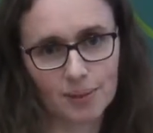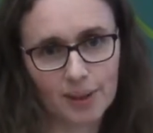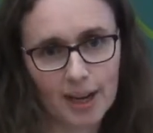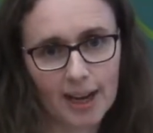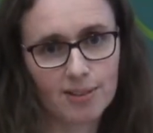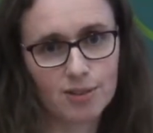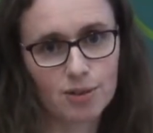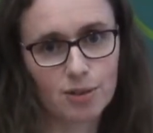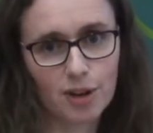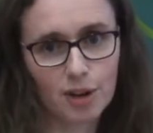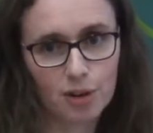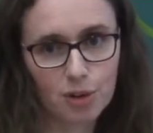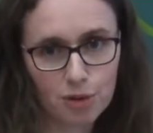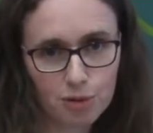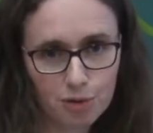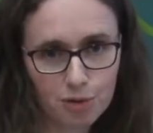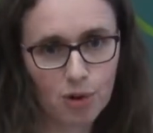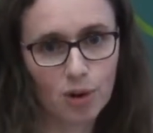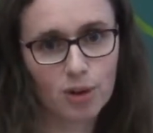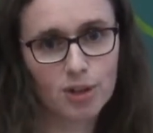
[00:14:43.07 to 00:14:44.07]
Okay, so they're the
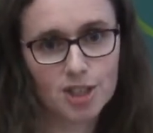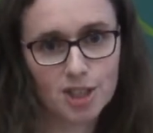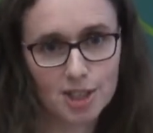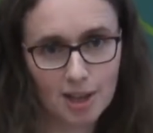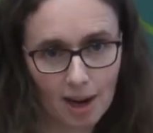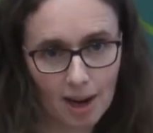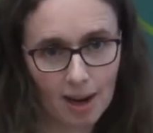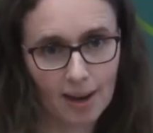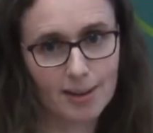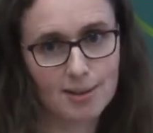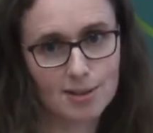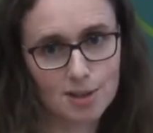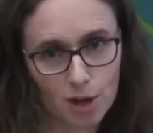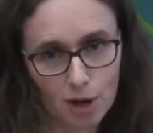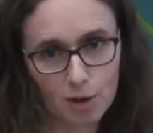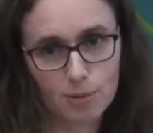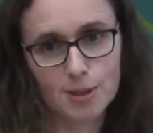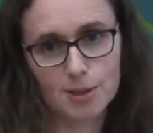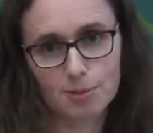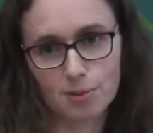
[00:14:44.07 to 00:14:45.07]
frontline
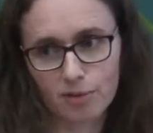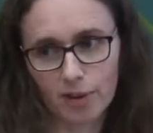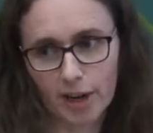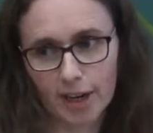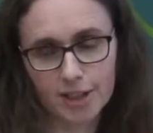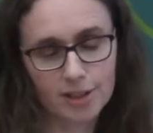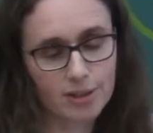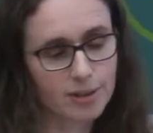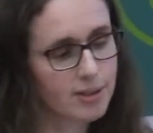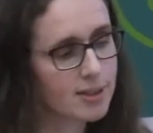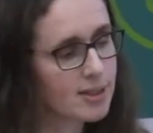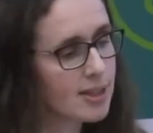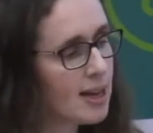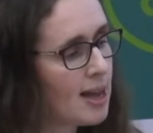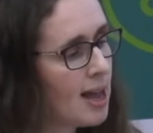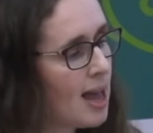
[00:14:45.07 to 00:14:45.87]
service providers.